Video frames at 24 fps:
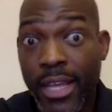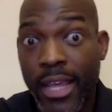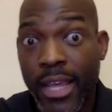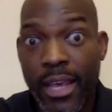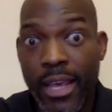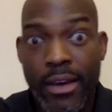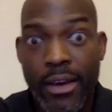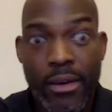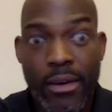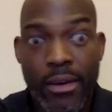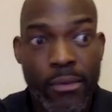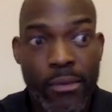
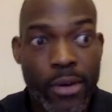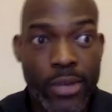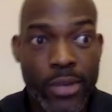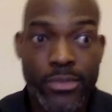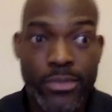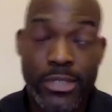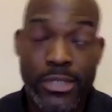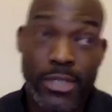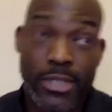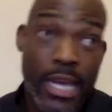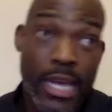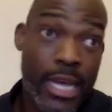I worked
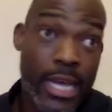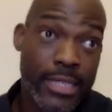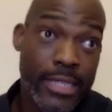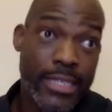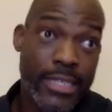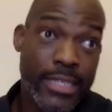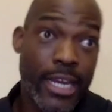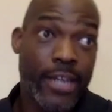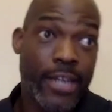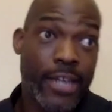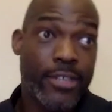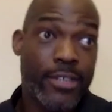with Don
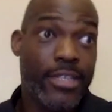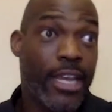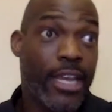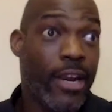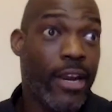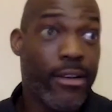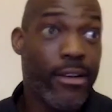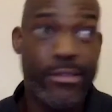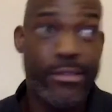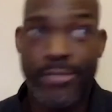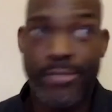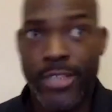Decker there
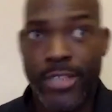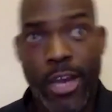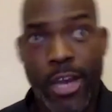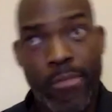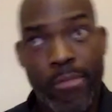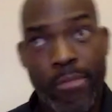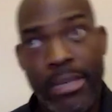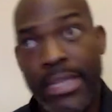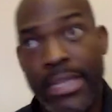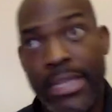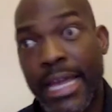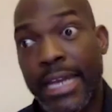and taught
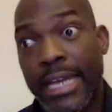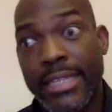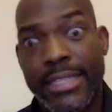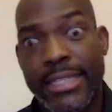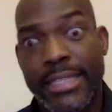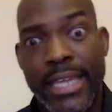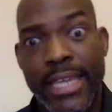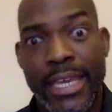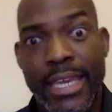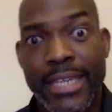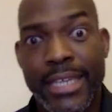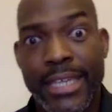me a lot of
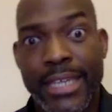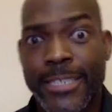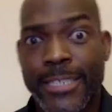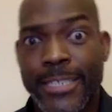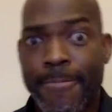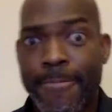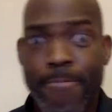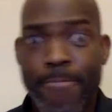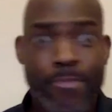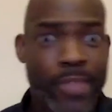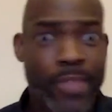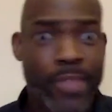things
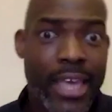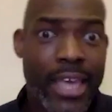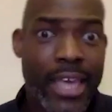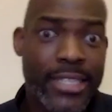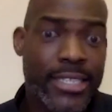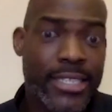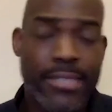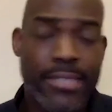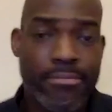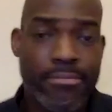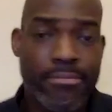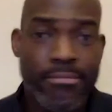and
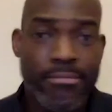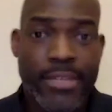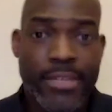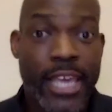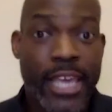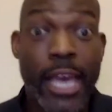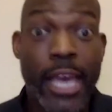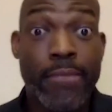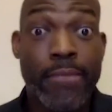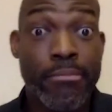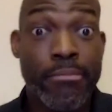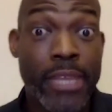just
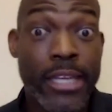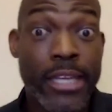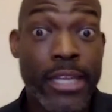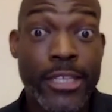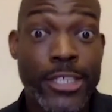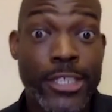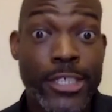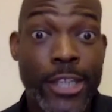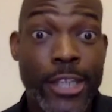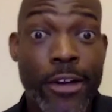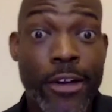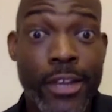kept being a
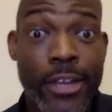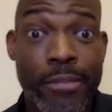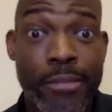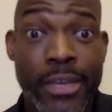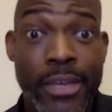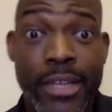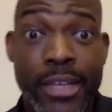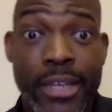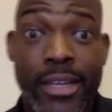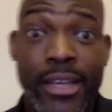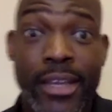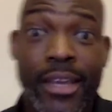
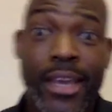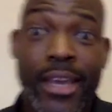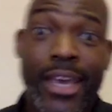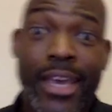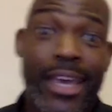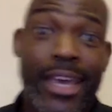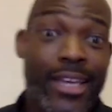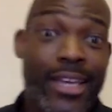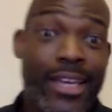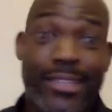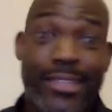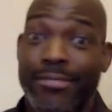journeyman.
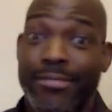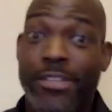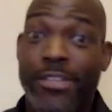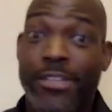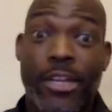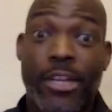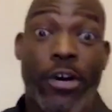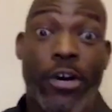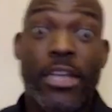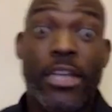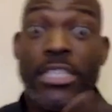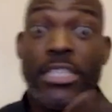And, you
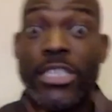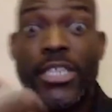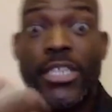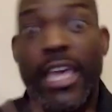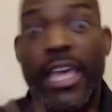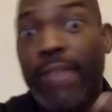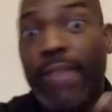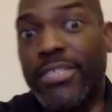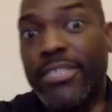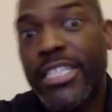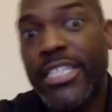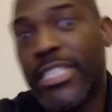know, it just
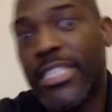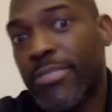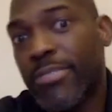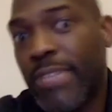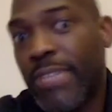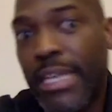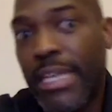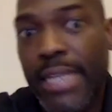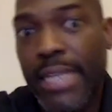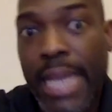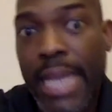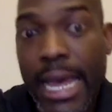kept teaching me
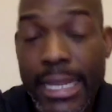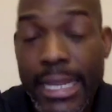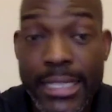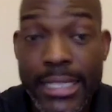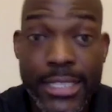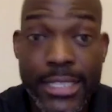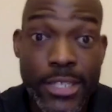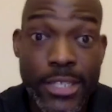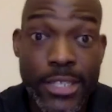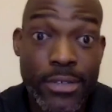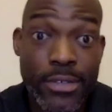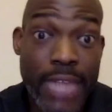a lot. And
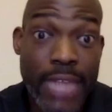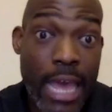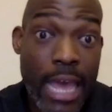so now